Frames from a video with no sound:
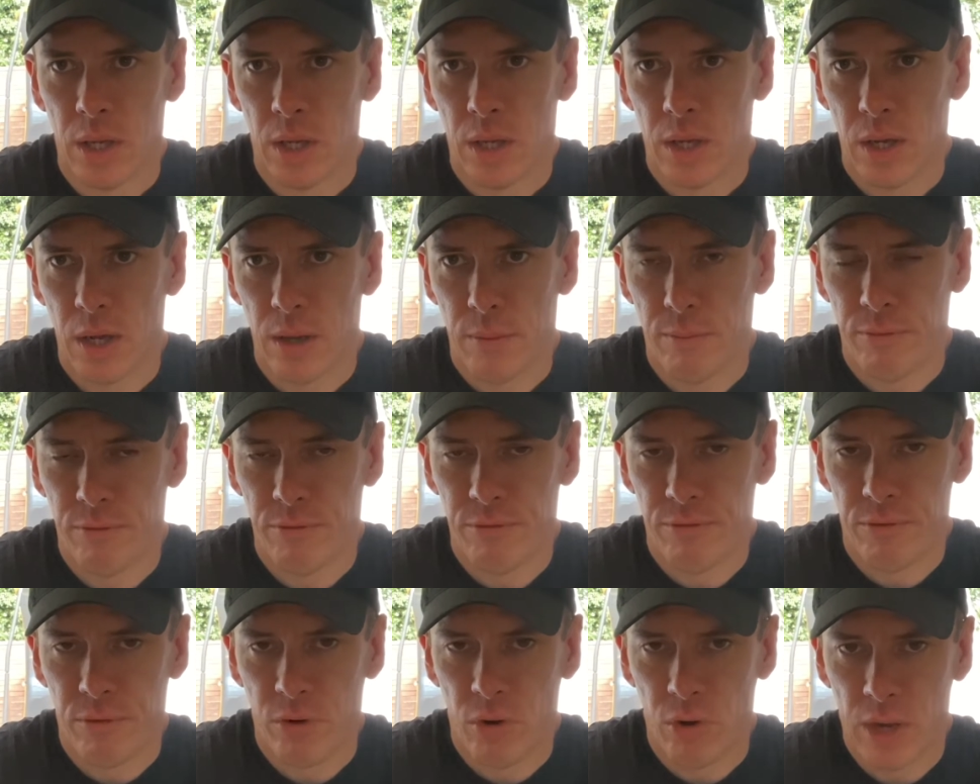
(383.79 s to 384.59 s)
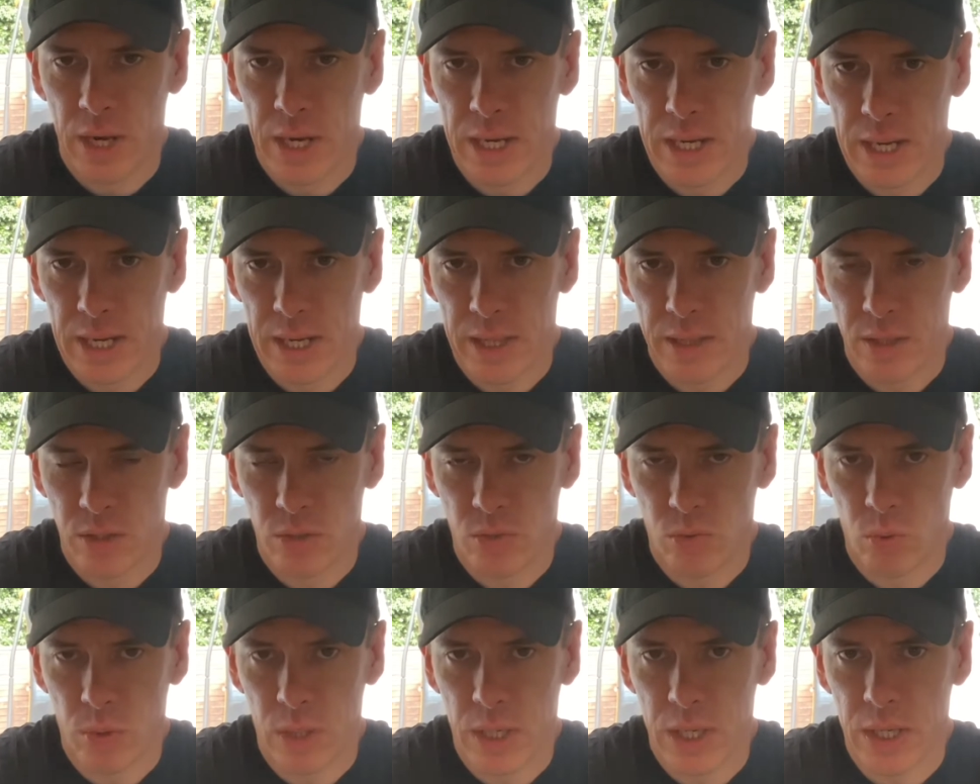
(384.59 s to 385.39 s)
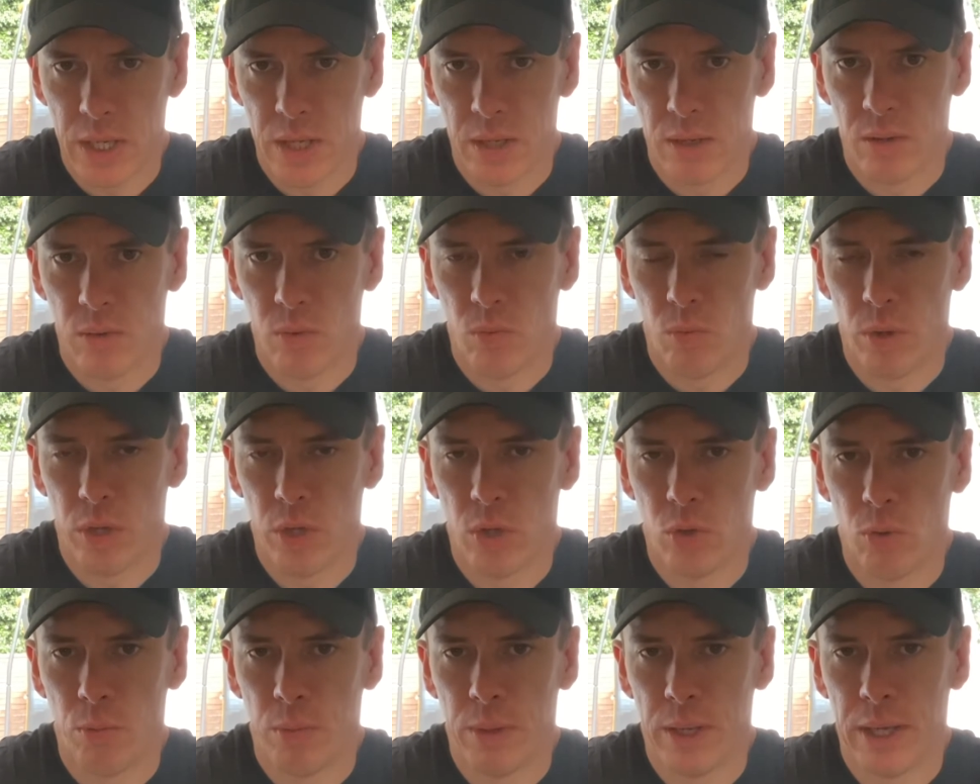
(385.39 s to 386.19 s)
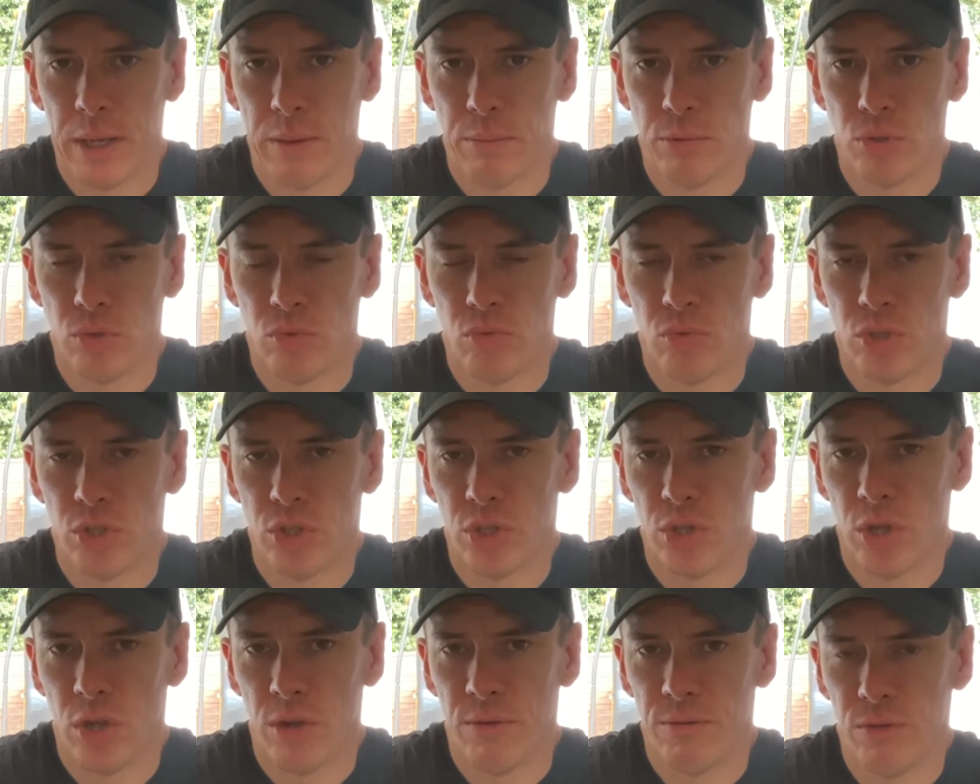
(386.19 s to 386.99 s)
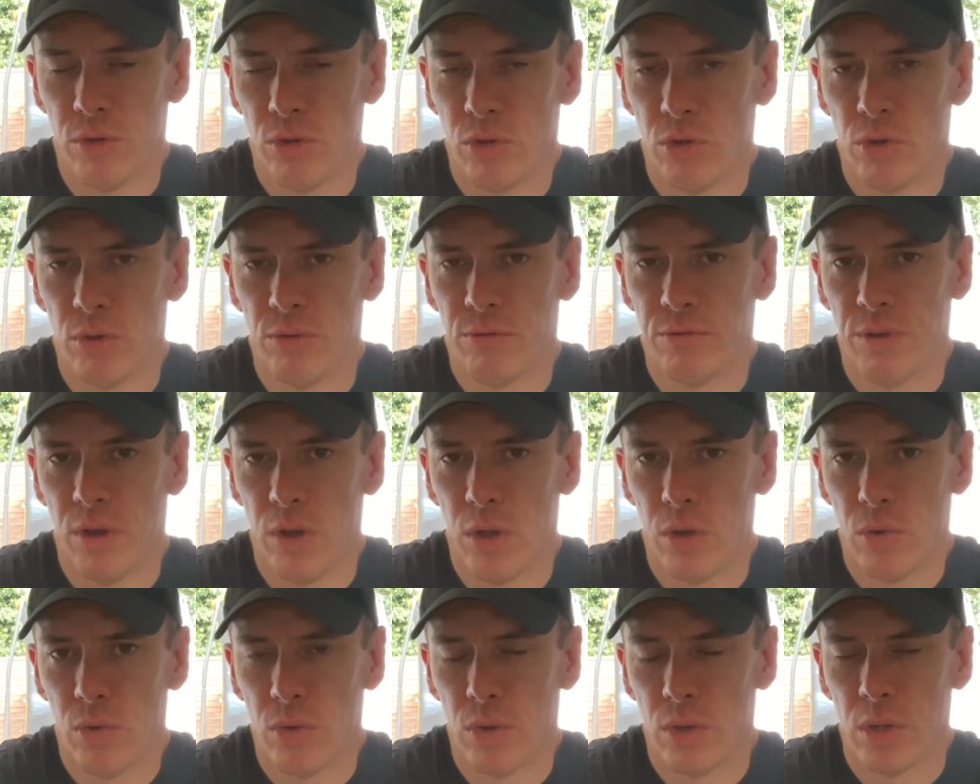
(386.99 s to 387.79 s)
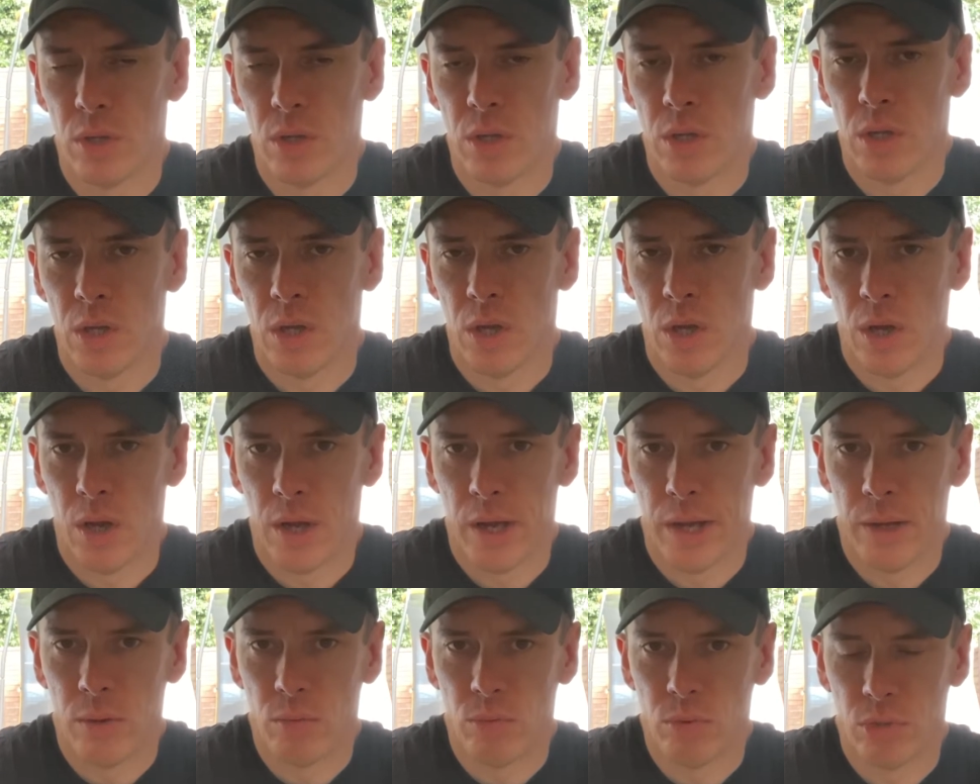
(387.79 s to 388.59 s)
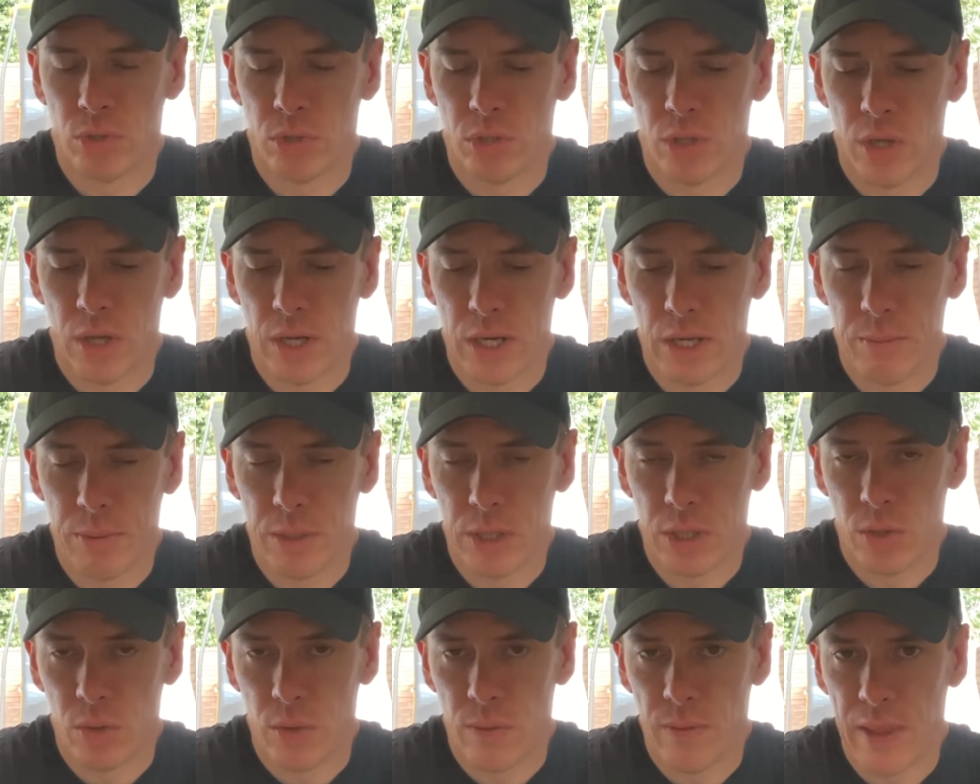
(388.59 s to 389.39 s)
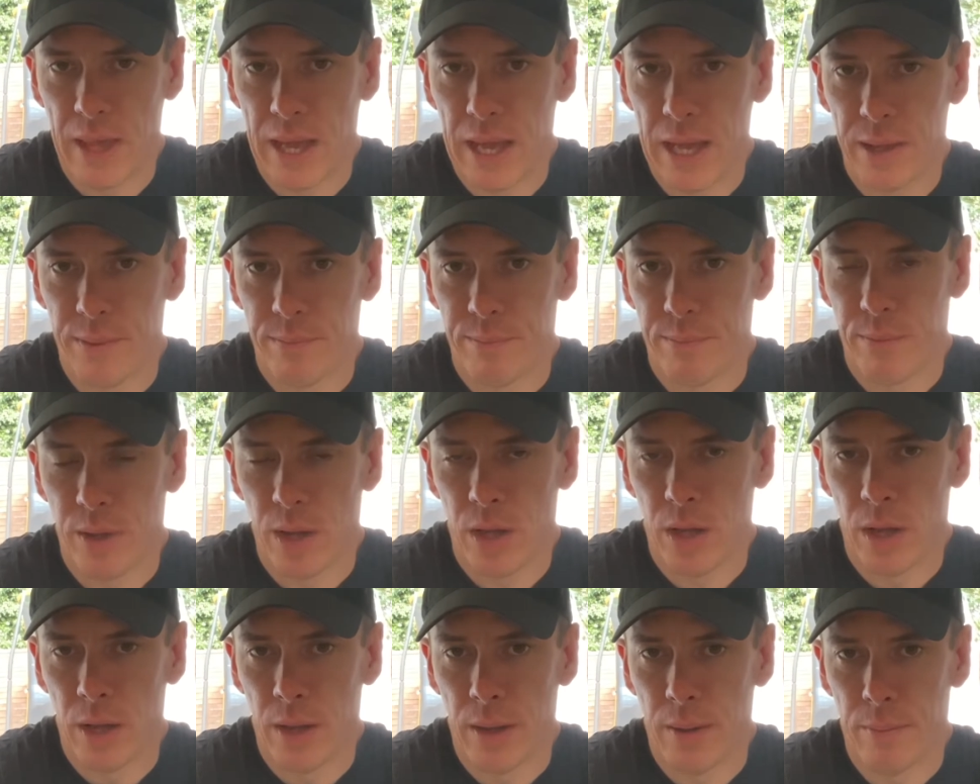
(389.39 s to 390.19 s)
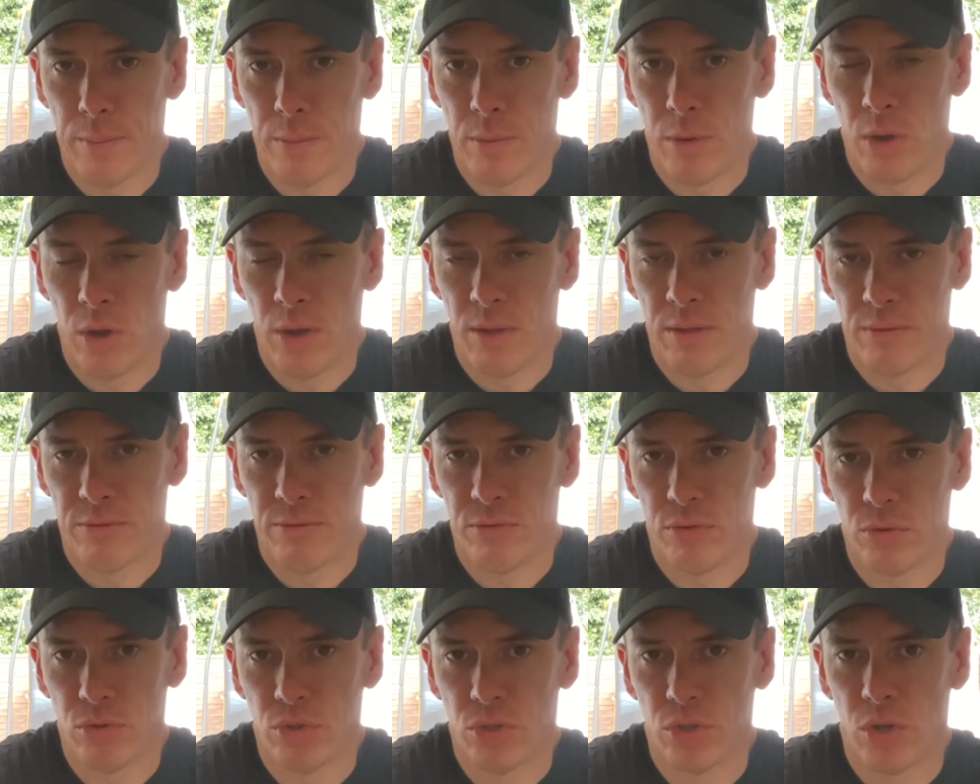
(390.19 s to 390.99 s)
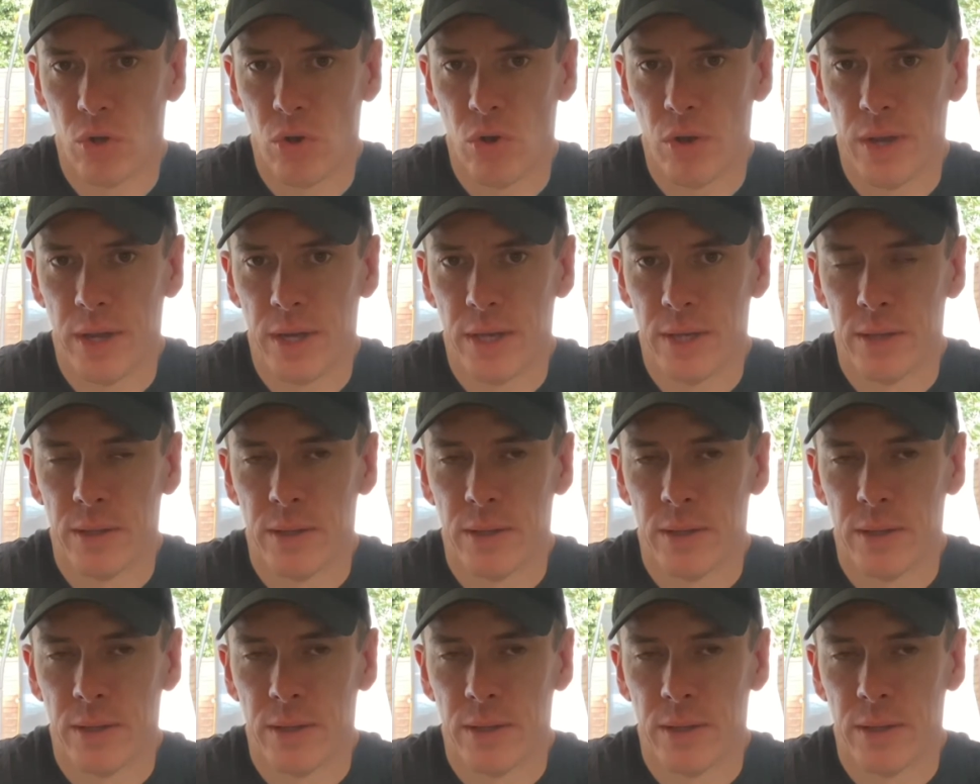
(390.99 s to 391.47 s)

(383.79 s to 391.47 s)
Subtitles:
come Friday this week, when you'll be able to reserve your new phone, I will certainly be doing that either through Sky